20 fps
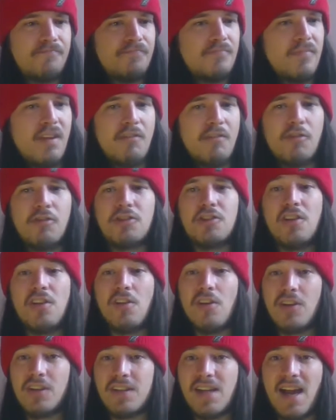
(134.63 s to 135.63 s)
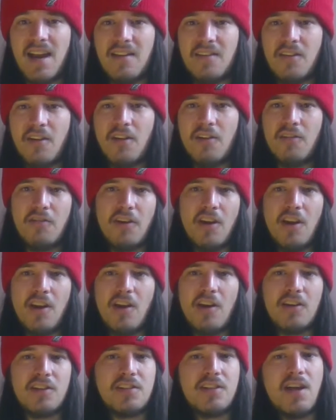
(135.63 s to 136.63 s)
They've lost a lot of talent over the
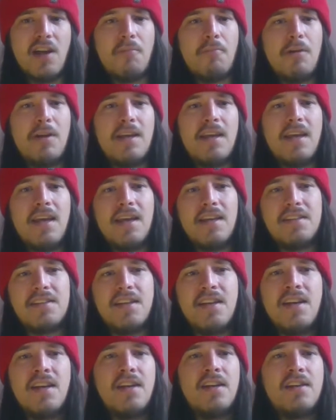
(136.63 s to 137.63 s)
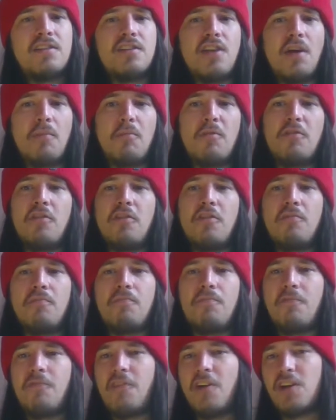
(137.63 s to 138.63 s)
last couple of years. Some of the
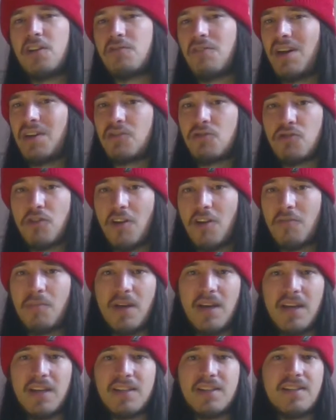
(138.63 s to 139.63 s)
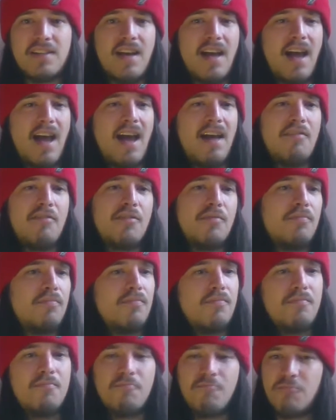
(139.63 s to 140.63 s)
first-round draft picks haven't
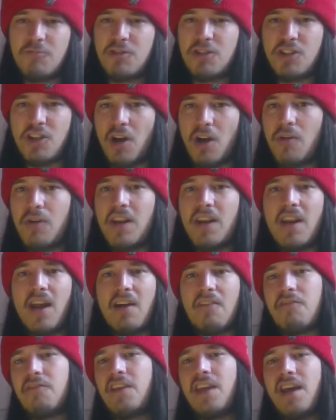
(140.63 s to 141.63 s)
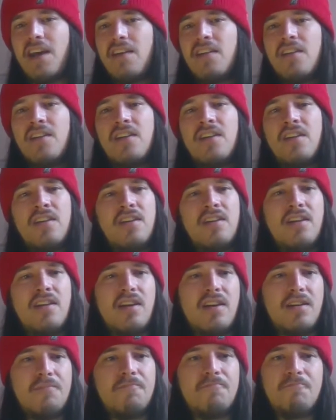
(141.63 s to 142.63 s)
shown enough yet.
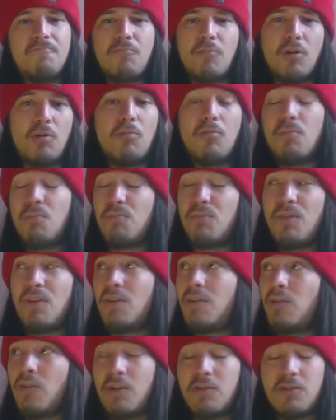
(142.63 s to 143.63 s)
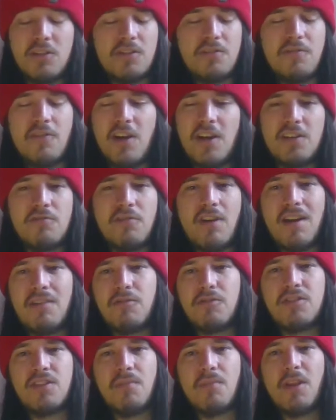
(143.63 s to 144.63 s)
Well, not just first
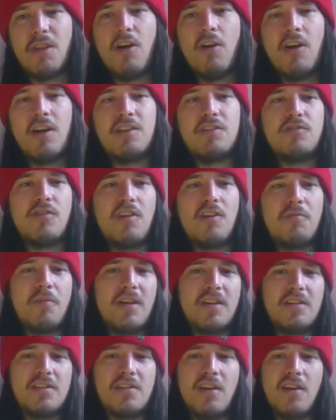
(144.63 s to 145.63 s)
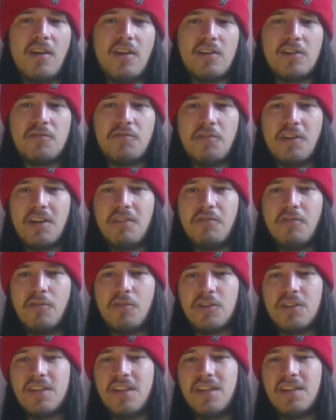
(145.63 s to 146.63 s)
round, some of the high draft picks the last
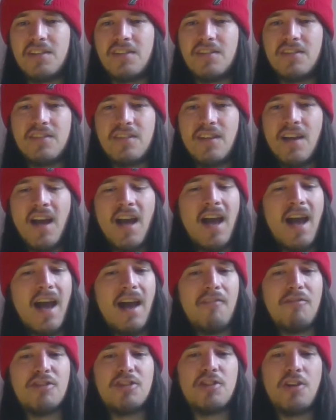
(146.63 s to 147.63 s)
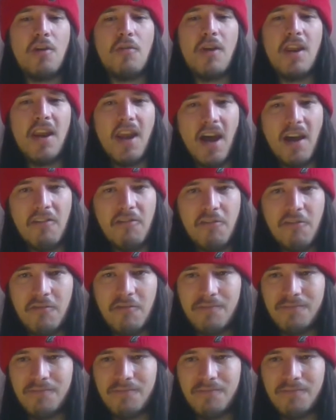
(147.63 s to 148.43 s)
3-4 seasons haven't shown enough.